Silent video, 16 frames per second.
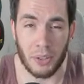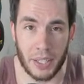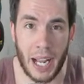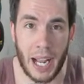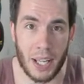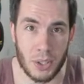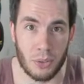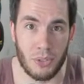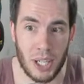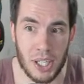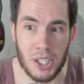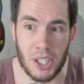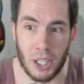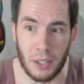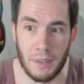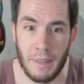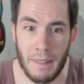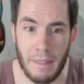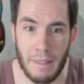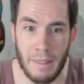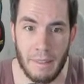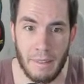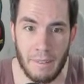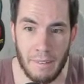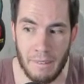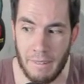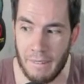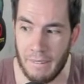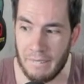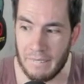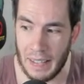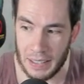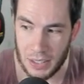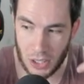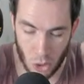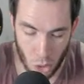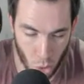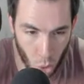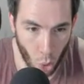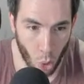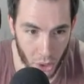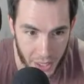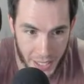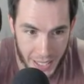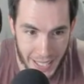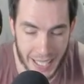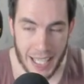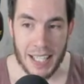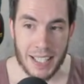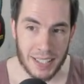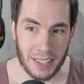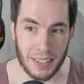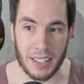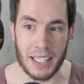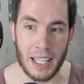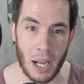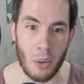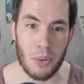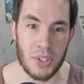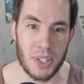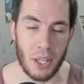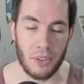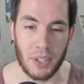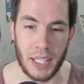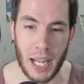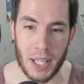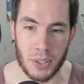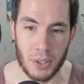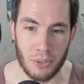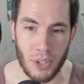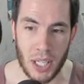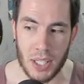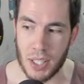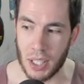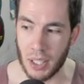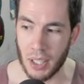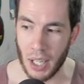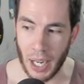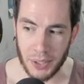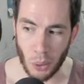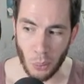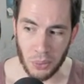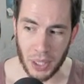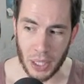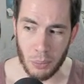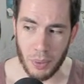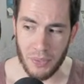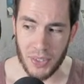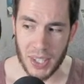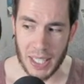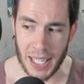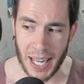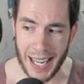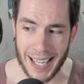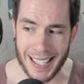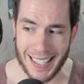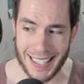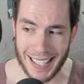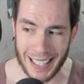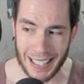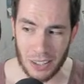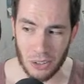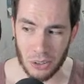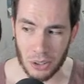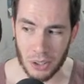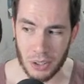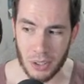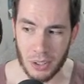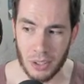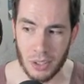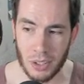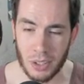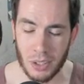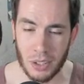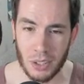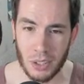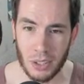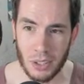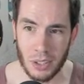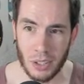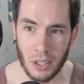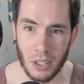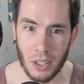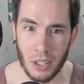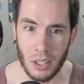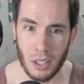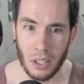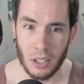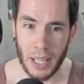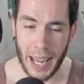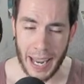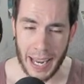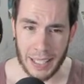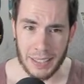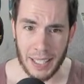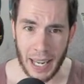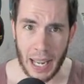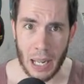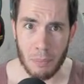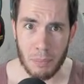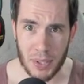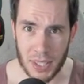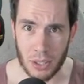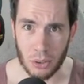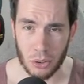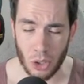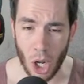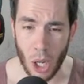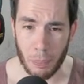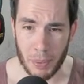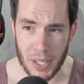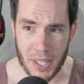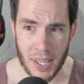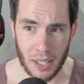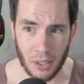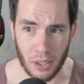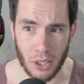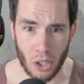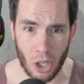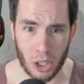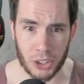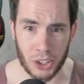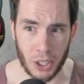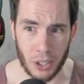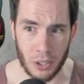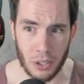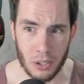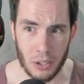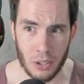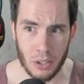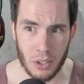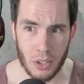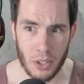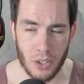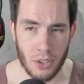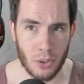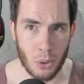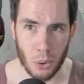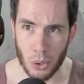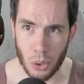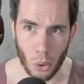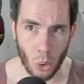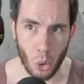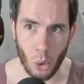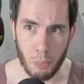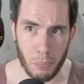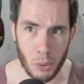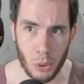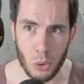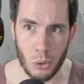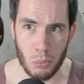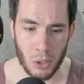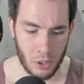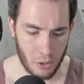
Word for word: the Castlevania. It could easily outsell the Castlevania. I don't think we've seen a single hang tab sealed copy sell at auction through the whole boom,